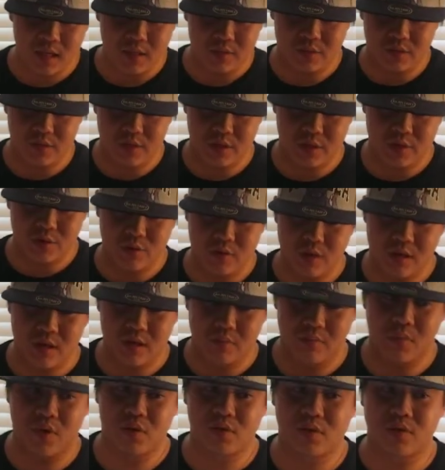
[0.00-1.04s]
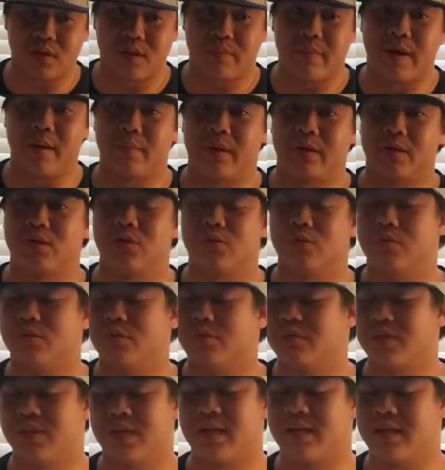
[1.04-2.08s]
to you, uh, most of the publics
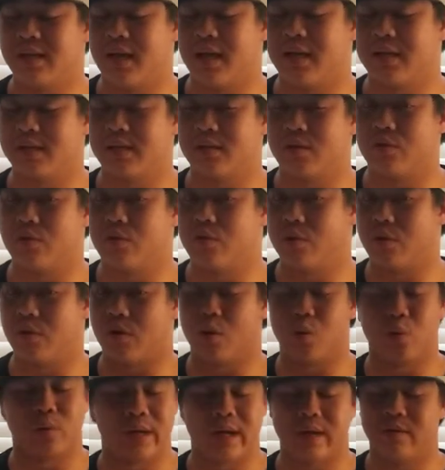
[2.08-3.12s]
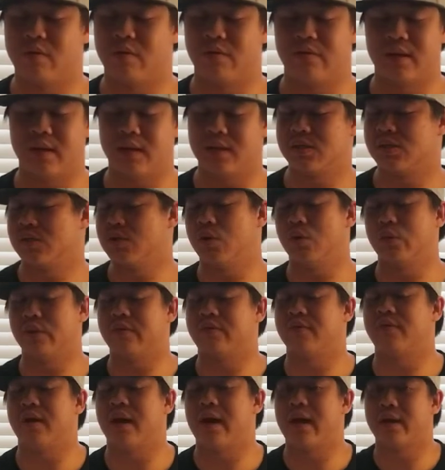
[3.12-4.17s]
who've seen Godzilla who are okay with it, it's totally
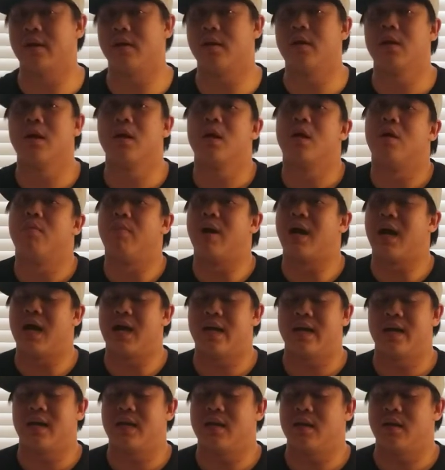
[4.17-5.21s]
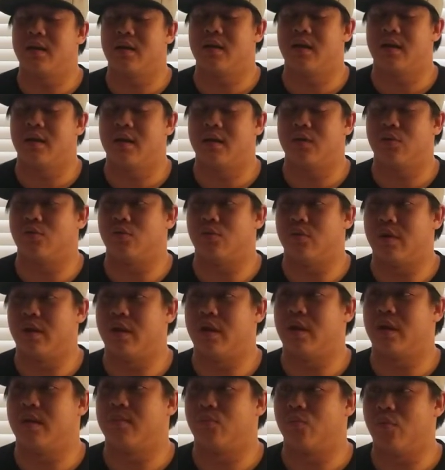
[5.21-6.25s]
fine. But I
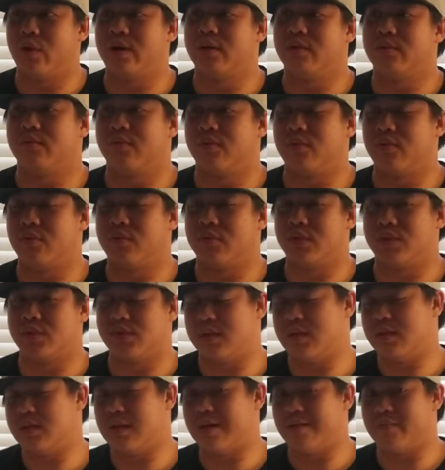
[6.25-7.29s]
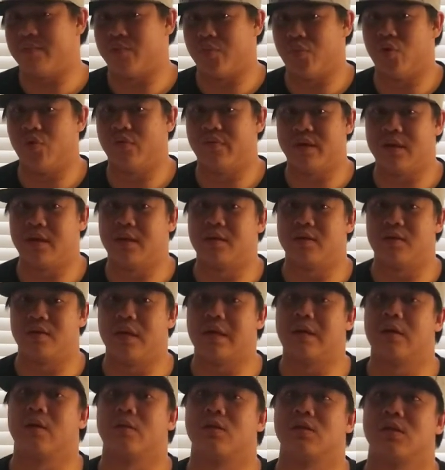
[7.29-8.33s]
am grateful to see that movie in
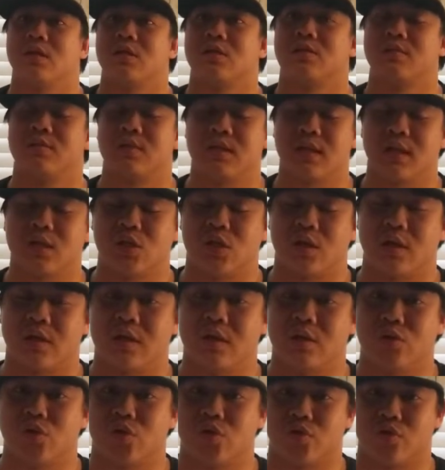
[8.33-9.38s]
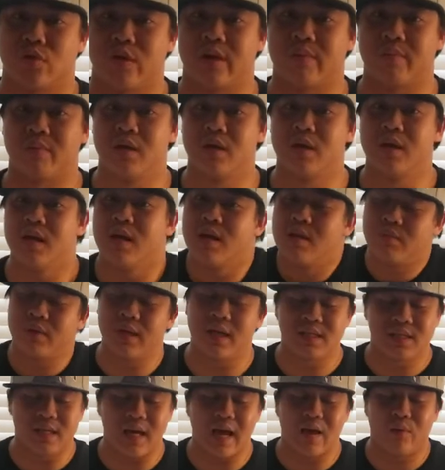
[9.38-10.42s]
theaters. It's such a huge dream.
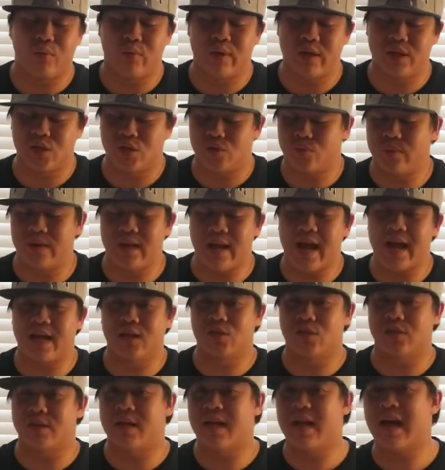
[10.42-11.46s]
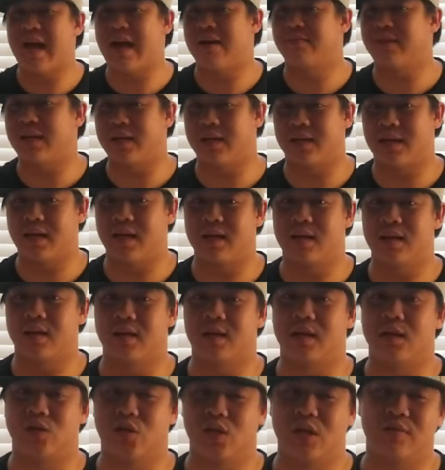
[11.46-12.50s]
Plus, I wish we actually had that again in
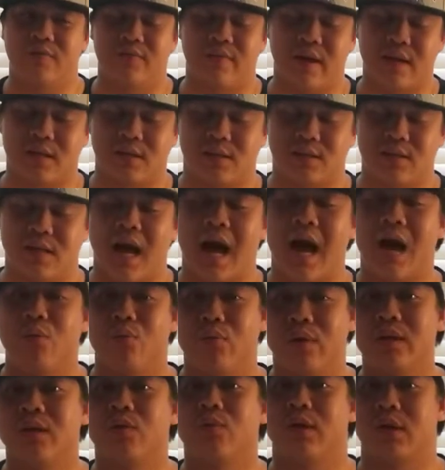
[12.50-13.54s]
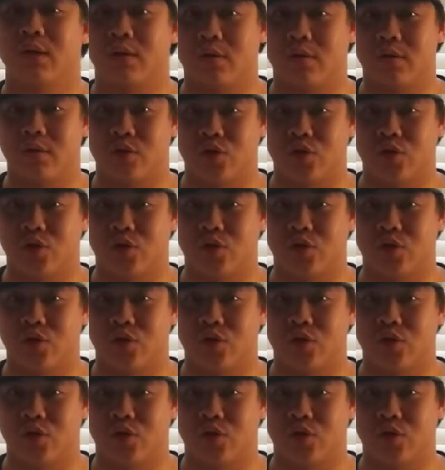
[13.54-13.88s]
a G Fest. I really want to go to